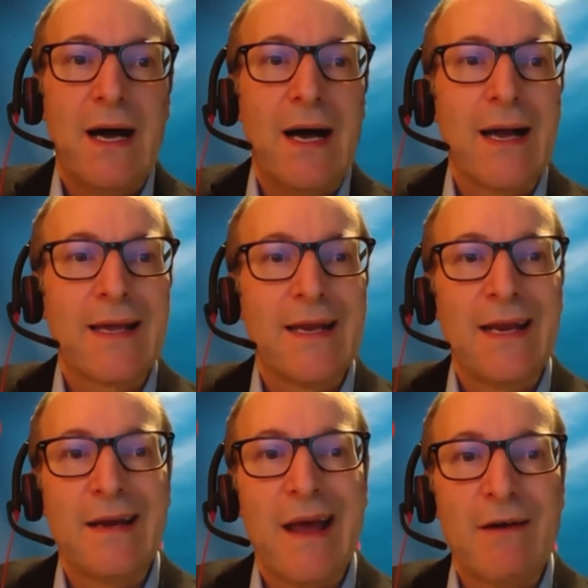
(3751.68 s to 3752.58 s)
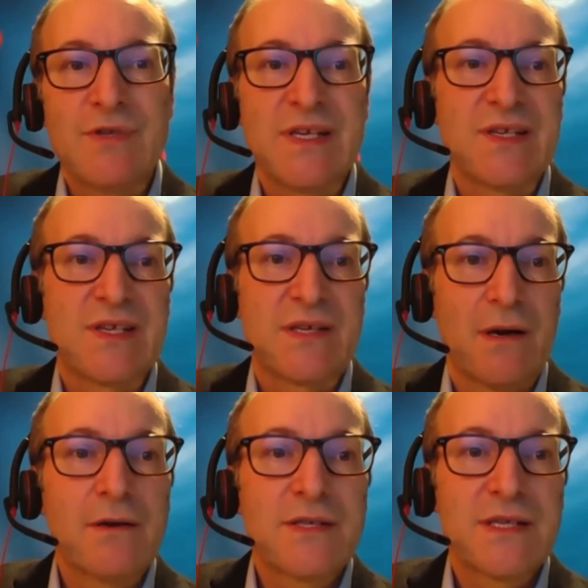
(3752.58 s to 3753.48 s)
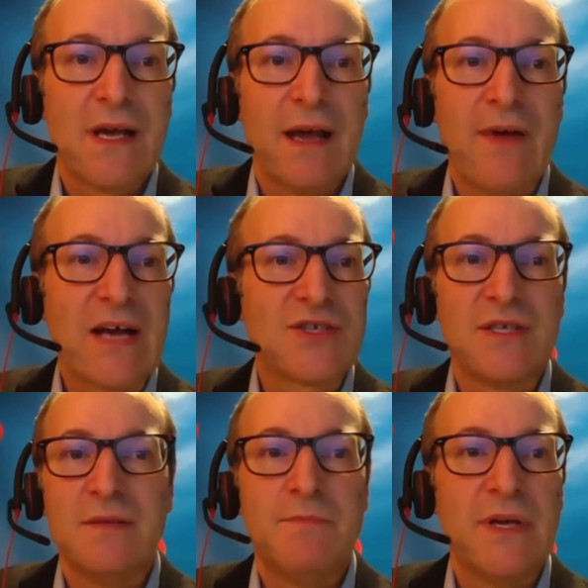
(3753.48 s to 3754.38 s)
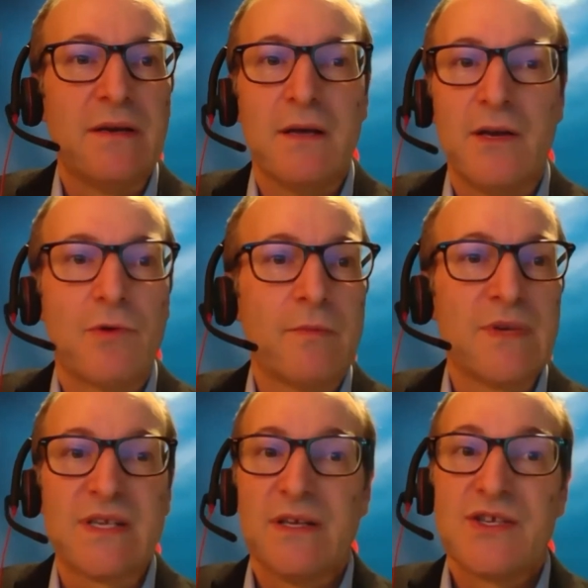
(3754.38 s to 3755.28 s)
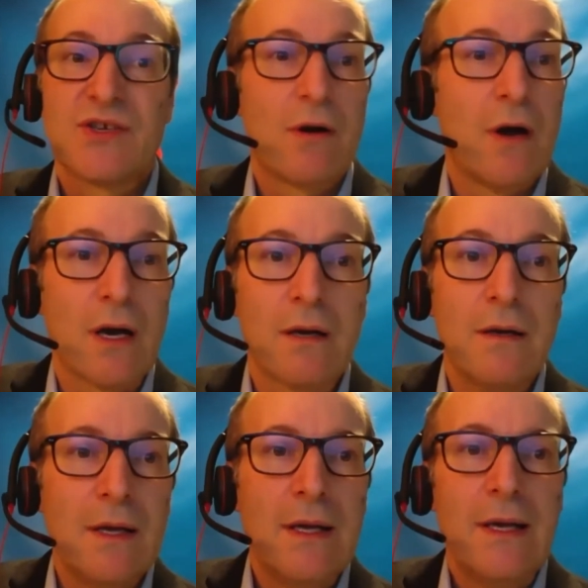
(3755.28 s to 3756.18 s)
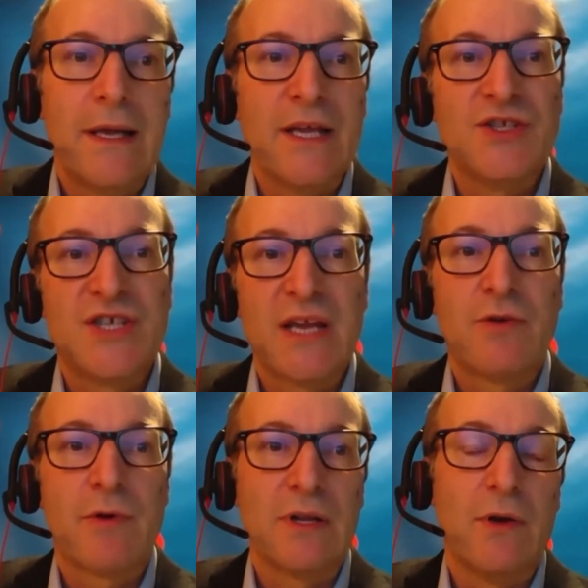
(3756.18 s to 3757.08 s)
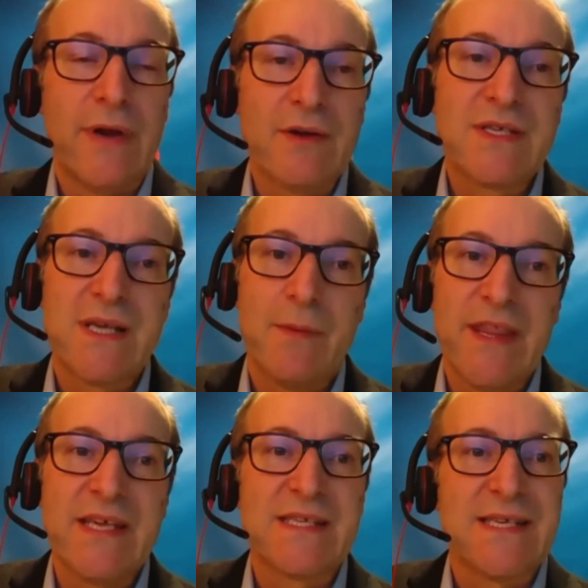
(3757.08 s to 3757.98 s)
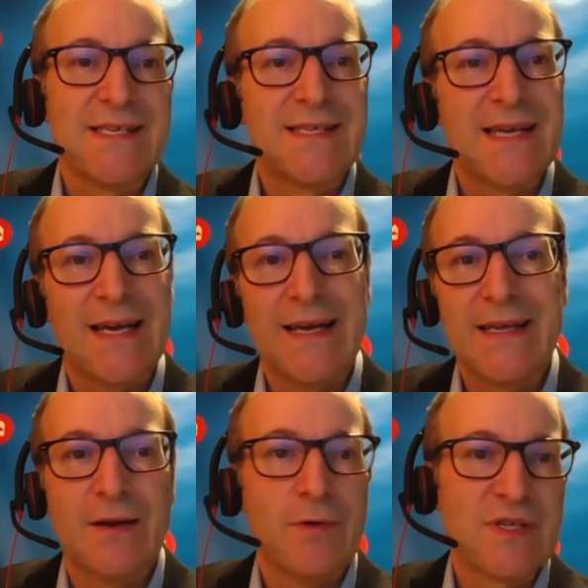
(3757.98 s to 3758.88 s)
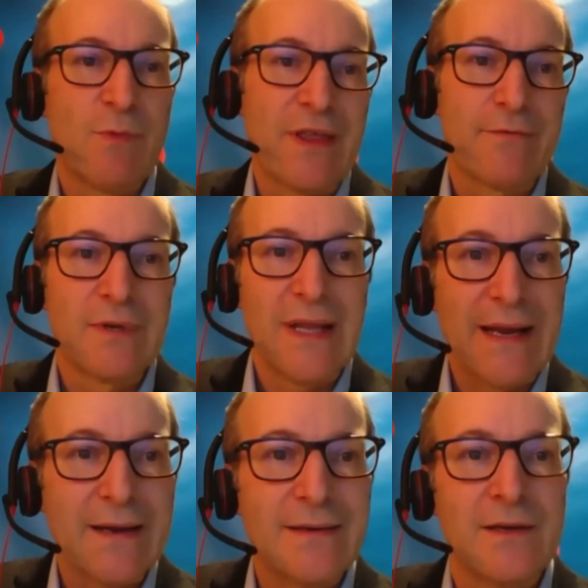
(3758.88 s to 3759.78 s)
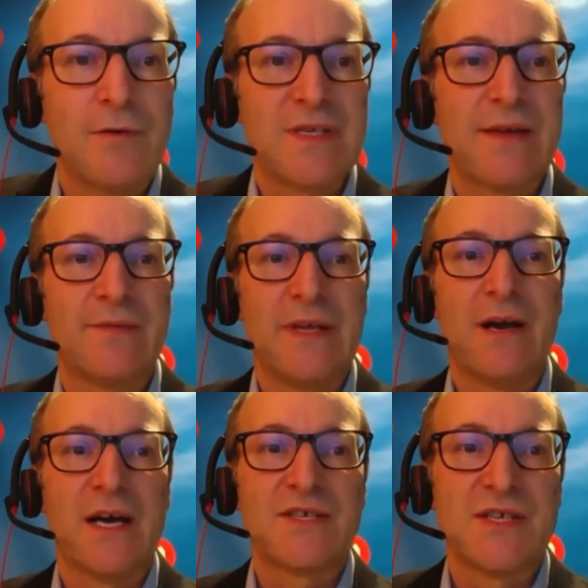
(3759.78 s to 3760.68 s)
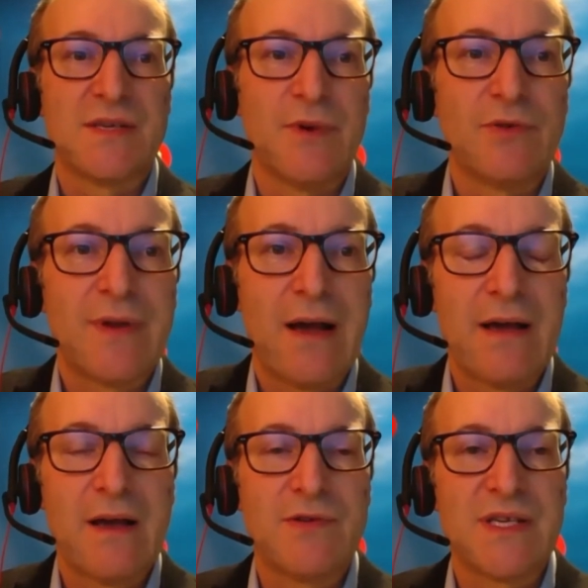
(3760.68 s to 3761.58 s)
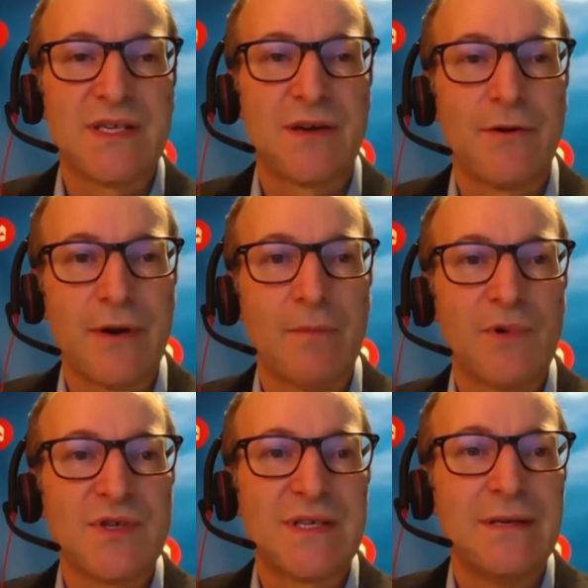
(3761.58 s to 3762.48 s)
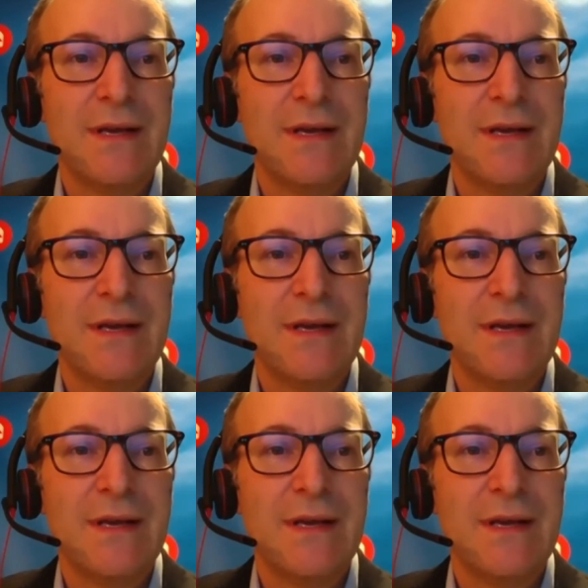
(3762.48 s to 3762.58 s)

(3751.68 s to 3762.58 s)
Canadian housing starts have actually been enormously strong. In January alone, now some of this is is weather related, and you always have to be cautious about housing start numbers and